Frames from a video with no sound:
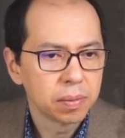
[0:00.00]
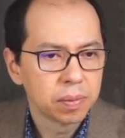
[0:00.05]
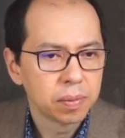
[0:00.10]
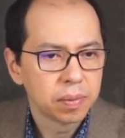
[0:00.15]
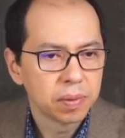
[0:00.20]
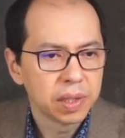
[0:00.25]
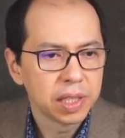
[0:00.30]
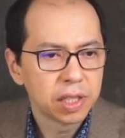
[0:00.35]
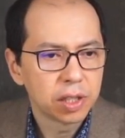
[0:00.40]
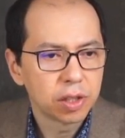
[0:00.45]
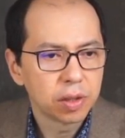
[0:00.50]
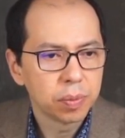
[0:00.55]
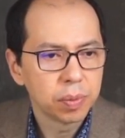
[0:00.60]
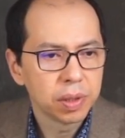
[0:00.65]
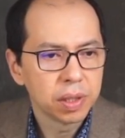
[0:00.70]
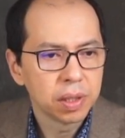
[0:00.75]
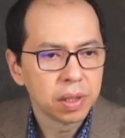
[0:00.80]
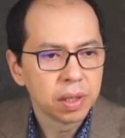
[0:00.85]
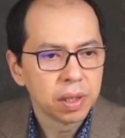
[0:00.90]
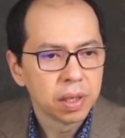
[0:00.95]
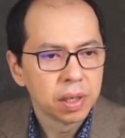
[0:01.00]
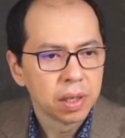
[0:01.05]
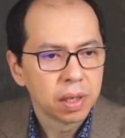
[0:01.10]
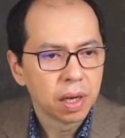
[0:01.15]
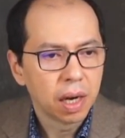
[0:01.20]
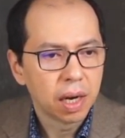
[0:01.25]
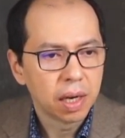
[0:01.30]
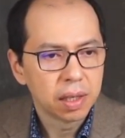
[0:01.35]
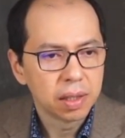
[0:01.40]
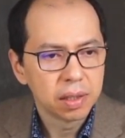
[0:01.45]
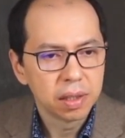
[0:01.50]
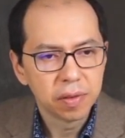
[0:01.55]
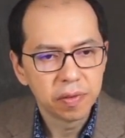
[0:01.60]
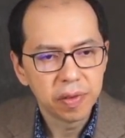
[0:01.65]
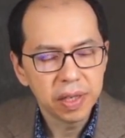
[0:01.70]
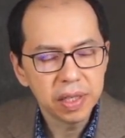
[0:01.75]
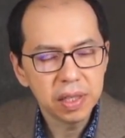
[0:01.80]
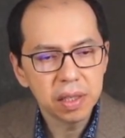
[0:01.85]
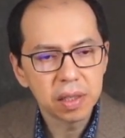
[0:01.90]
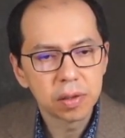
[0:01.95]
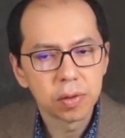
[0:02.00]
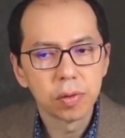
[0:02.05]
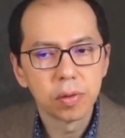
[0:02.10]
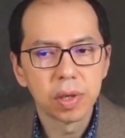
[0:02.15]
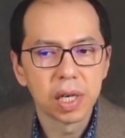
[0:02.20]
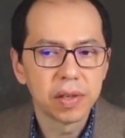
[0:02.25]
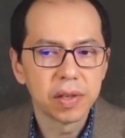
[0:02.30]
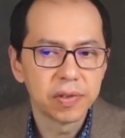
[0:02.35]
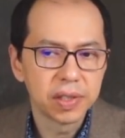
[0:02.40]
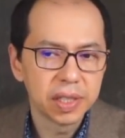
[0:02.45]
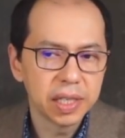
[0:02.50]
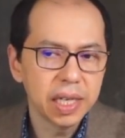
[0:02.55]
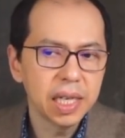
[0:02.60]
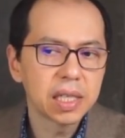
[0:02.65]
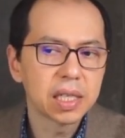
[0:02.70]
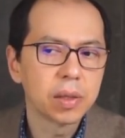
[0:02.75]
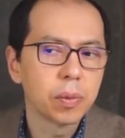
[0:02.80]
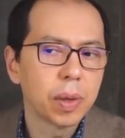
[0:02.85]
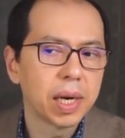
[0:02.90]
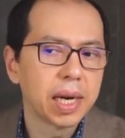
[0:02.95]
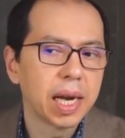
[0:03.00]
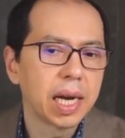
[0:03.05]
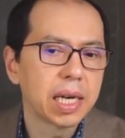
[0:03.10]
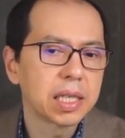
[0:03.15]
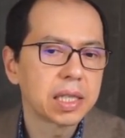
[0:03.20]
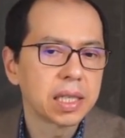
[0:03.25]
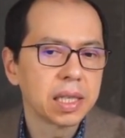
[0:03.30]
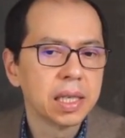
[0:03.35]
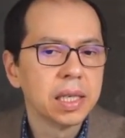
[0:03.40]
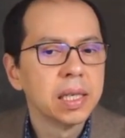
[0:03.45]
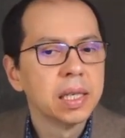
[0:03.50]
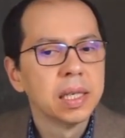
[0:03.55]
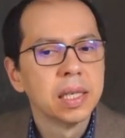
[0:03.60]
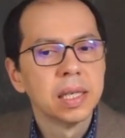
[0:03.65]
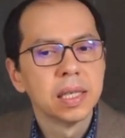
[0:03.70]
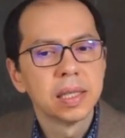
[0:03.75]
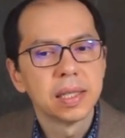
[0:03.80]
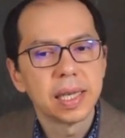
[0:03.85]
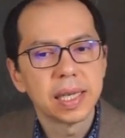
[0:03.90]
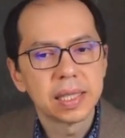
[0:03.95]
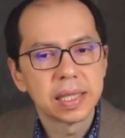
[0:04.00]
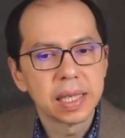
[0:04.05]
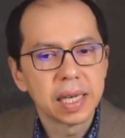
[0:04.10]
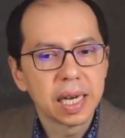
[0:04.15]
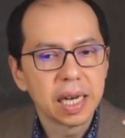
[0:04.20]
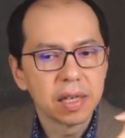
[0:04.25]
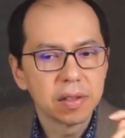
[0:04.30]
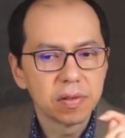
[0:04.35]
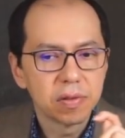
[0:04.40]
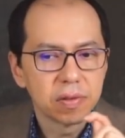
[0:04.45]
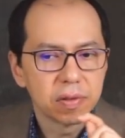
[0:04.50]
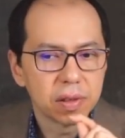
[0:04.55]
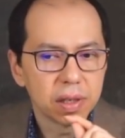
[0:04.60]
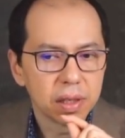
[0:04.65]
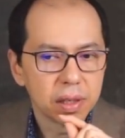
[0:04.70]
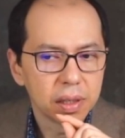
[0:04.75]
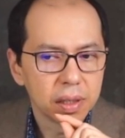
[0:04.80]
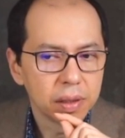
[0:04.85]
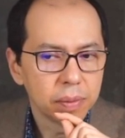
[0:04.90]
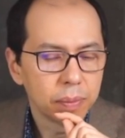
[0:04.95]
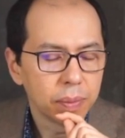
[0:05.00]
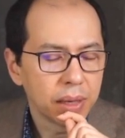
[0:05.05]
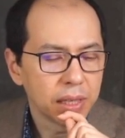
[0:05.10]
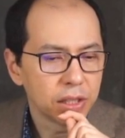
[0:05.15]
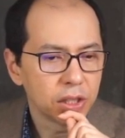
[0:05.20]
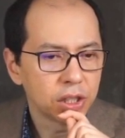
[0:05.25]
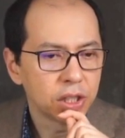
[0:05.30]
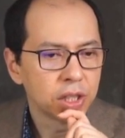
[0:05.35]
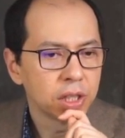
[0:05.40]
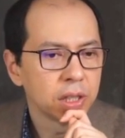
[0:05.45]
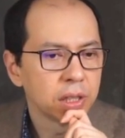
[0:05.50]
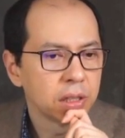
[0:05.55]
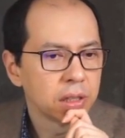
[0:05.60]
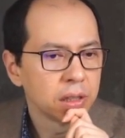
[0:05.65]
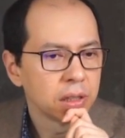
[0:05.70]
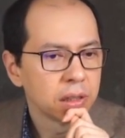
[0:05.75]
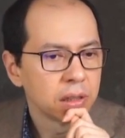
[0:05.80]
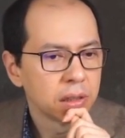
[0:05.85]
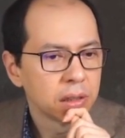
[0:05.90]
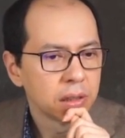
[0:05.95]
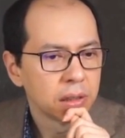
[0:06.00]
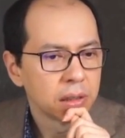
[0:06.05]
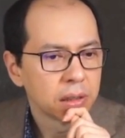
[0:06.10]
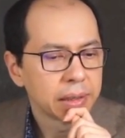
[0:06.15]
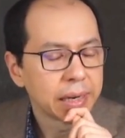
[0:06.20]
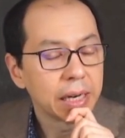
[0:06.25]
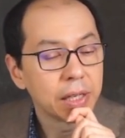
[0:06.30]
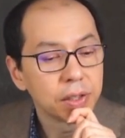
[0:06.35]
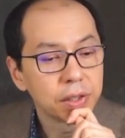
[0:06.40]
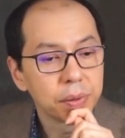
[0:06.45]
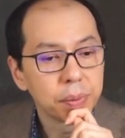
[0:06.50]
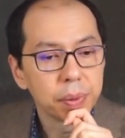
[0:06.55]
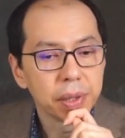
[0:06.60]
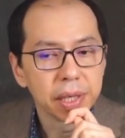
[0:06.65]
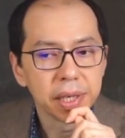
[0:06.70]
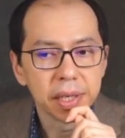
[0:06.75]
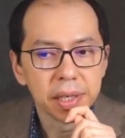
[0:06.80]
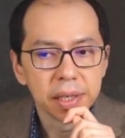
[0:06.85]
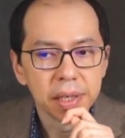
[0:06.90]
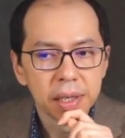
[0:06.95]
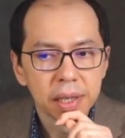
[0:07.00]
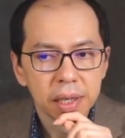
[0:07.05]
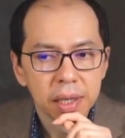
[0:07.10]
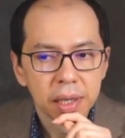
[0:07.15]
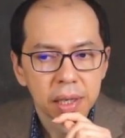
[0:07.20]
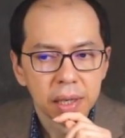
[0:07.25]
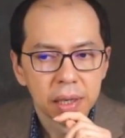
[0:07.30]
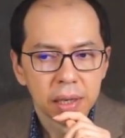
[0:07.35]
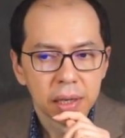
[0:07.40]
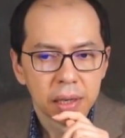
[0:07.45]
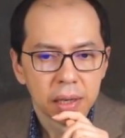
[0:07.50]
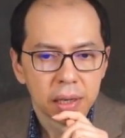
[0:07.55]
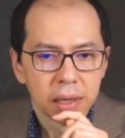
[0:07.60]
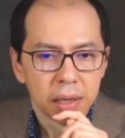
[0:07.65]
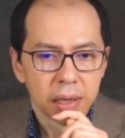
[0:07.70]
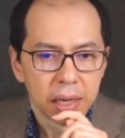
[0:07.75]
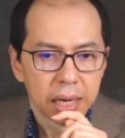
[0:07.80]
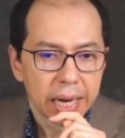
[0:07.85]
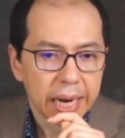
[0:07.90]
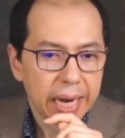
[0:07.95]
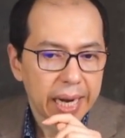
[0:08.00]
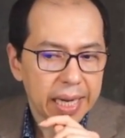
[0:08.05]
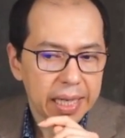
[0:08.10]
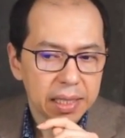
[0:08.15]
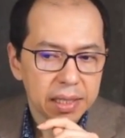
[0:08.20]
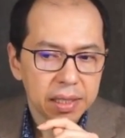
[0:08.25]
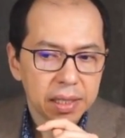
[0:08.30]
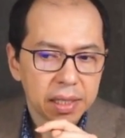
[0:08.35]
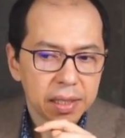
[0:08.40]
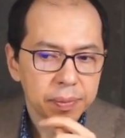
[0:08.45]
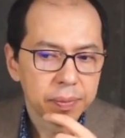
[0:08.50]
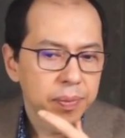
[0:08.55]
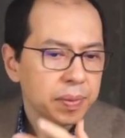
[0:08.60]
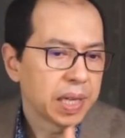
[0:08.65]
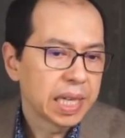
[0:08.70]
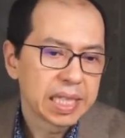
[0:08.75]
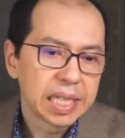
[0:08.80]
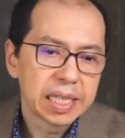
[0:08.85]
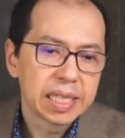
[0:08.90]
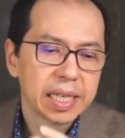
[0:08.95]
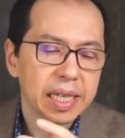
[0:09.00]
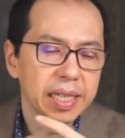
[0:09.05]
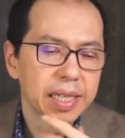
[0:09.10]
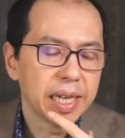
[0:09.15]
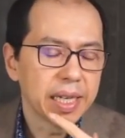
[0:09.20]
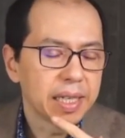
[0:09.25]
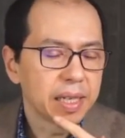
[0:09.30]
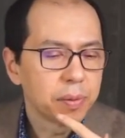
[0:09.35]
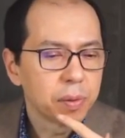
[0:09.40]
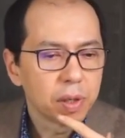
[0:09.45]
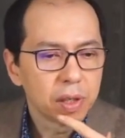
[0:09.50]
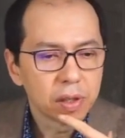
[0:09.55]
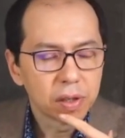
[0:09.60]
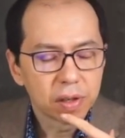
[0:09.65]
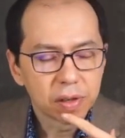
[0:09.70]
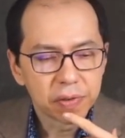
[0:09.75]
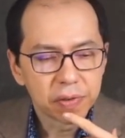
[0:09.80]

needs to be defended, rook f8, and White actually doesn't have much counterplay. And as I said, yeah, there were a lot of